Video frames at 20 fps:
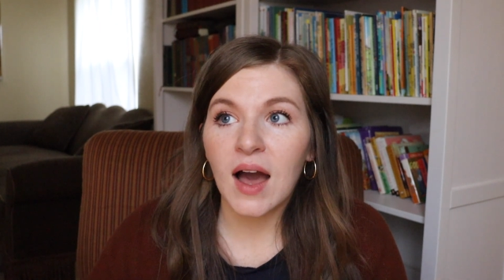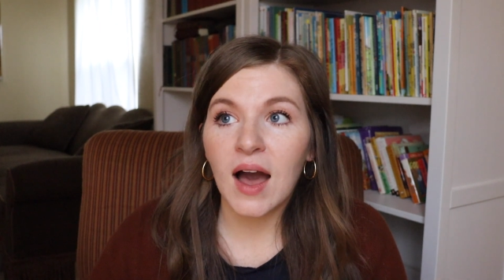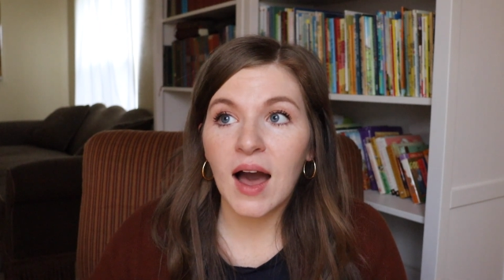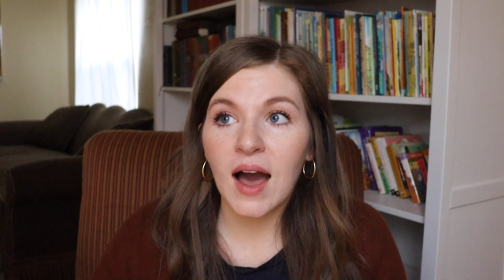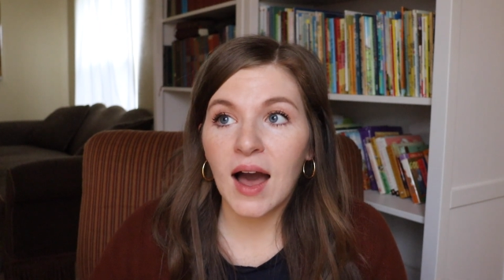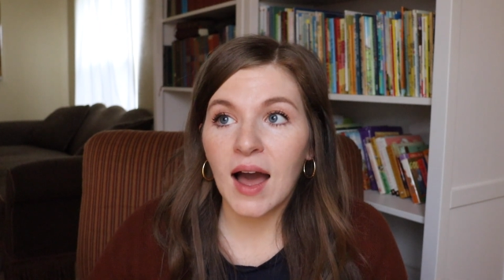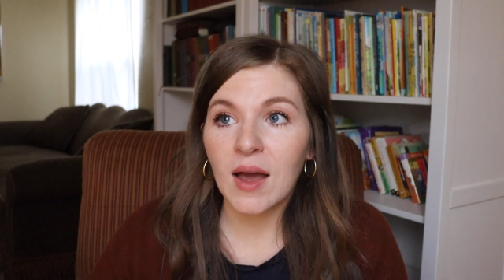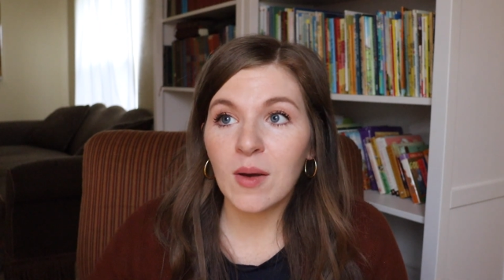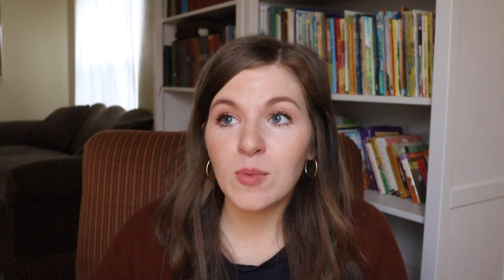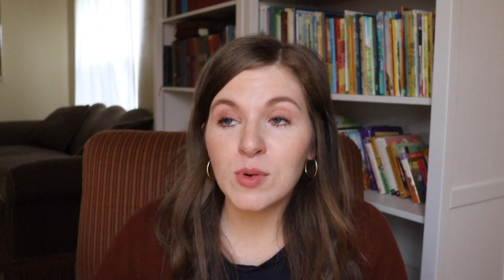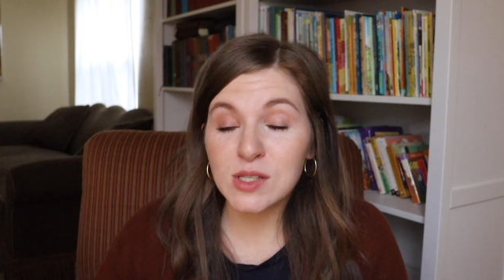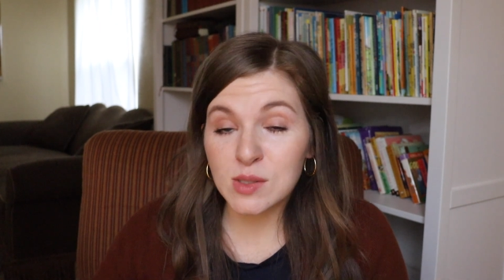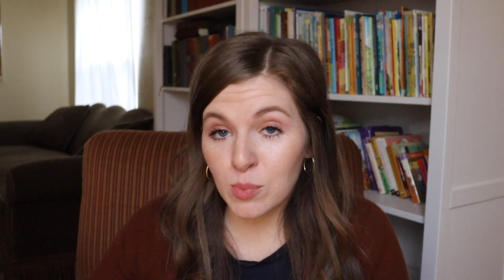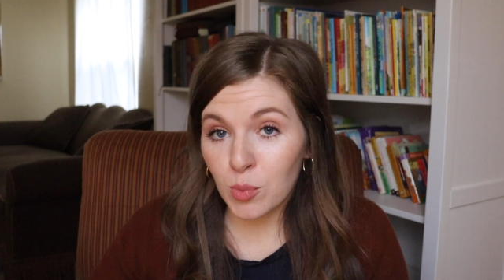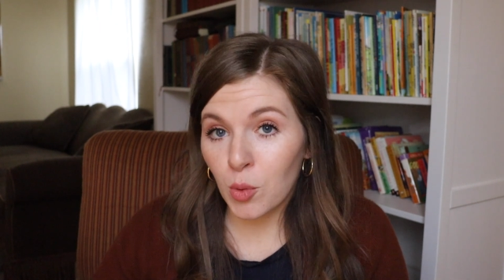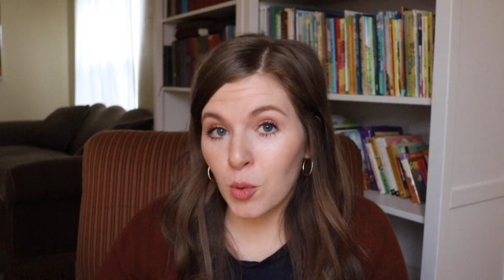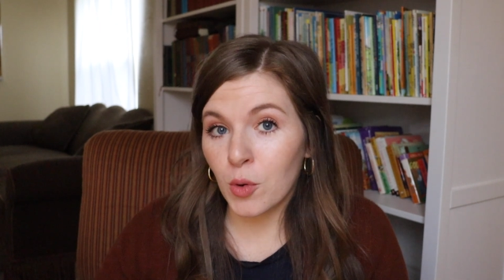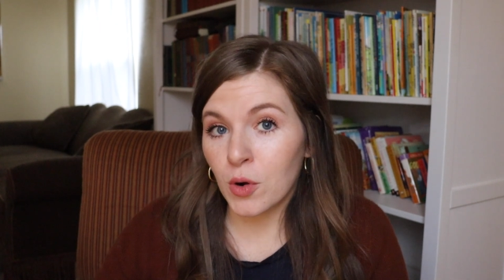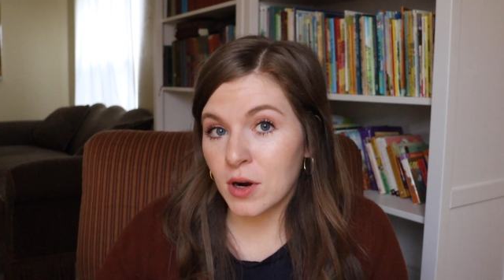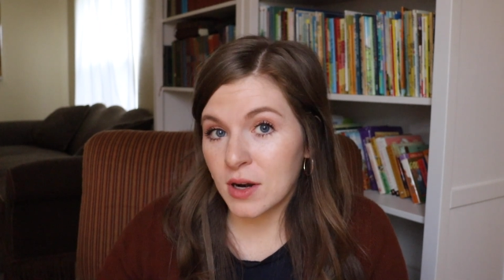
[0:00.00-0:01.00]
I was
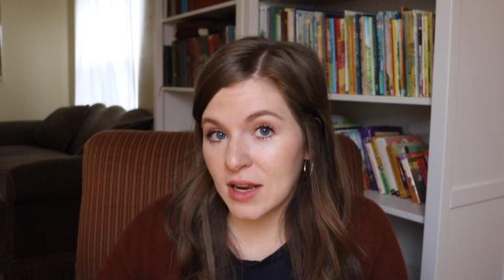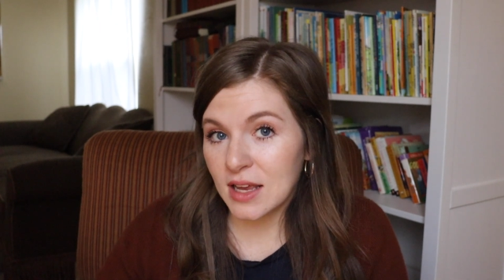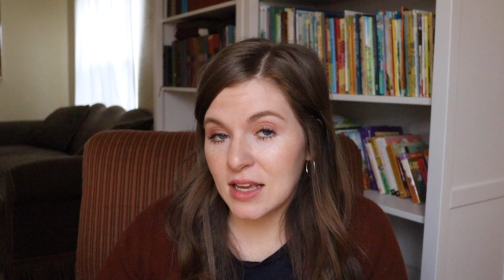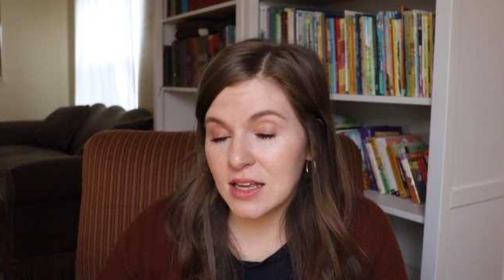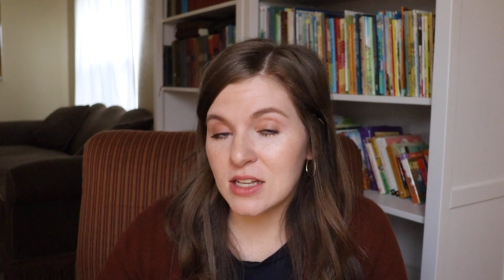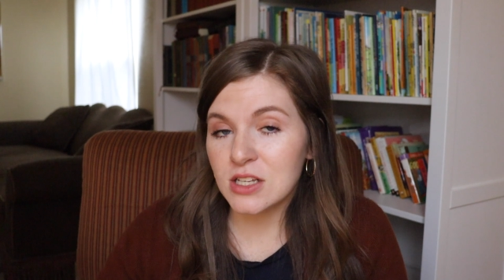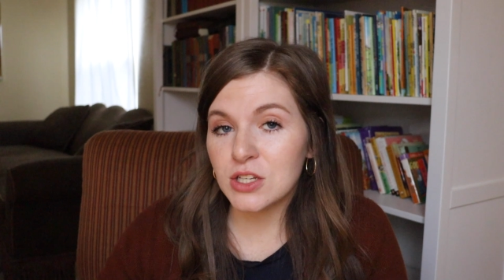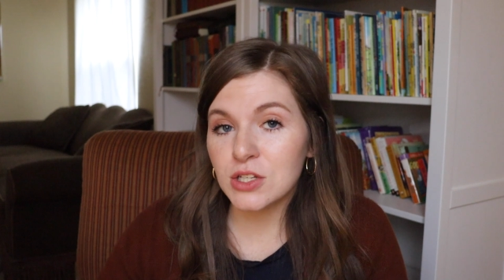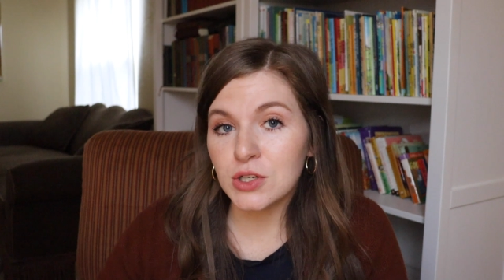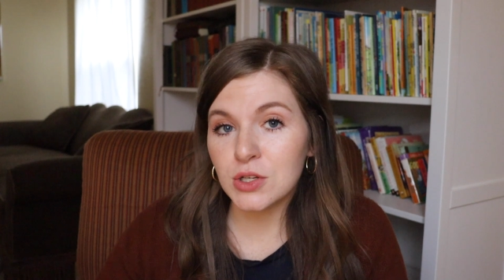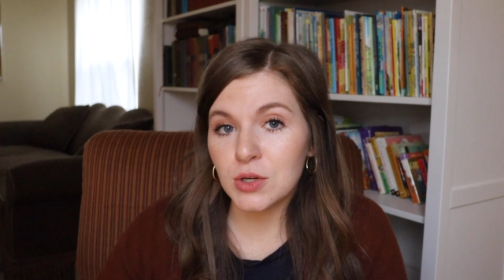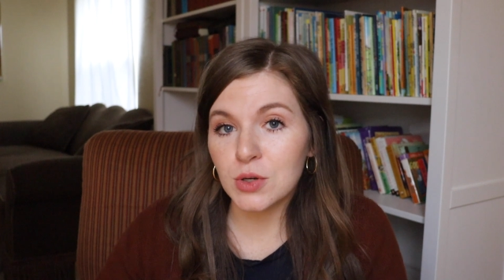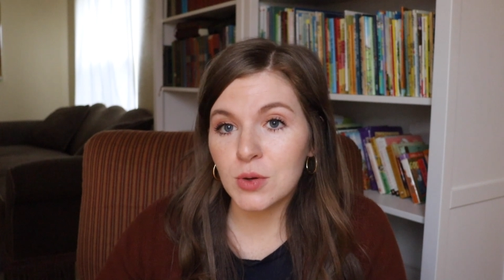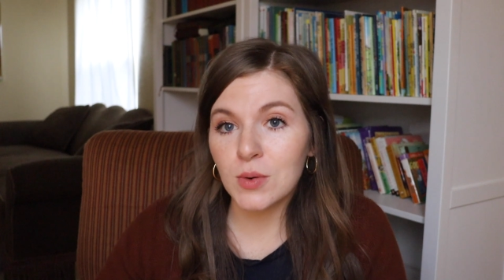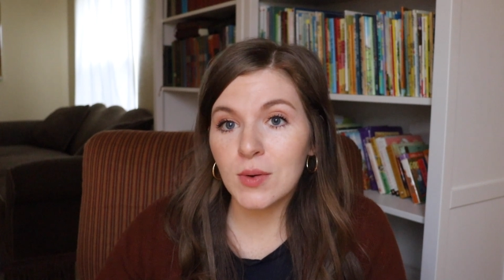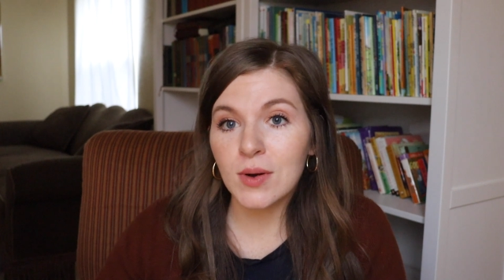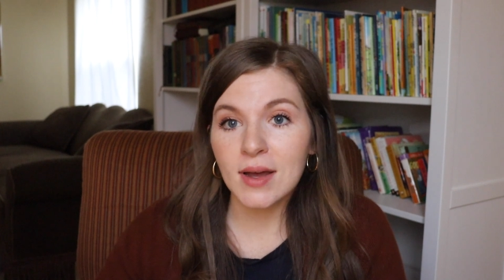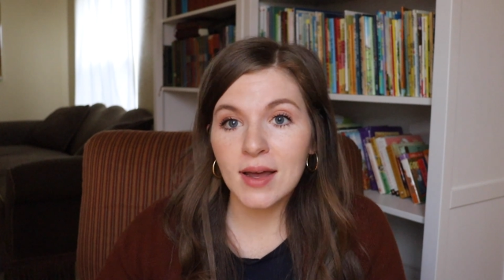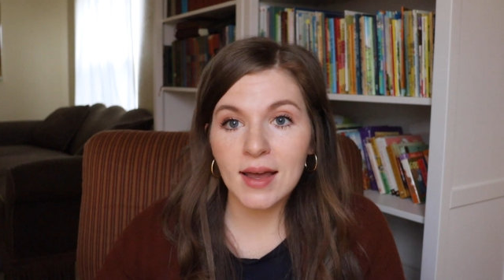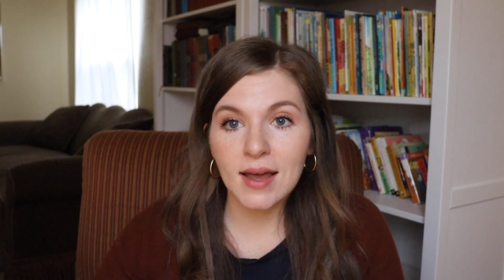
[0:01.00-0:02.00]
born
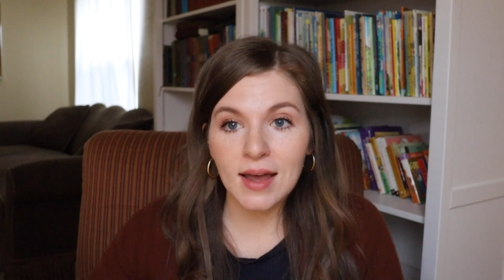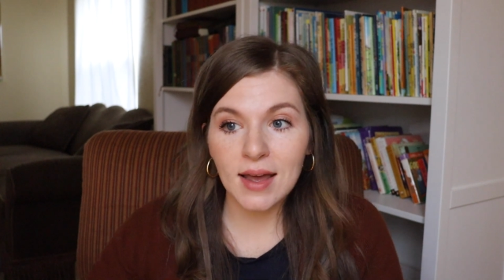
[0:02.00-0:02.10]
into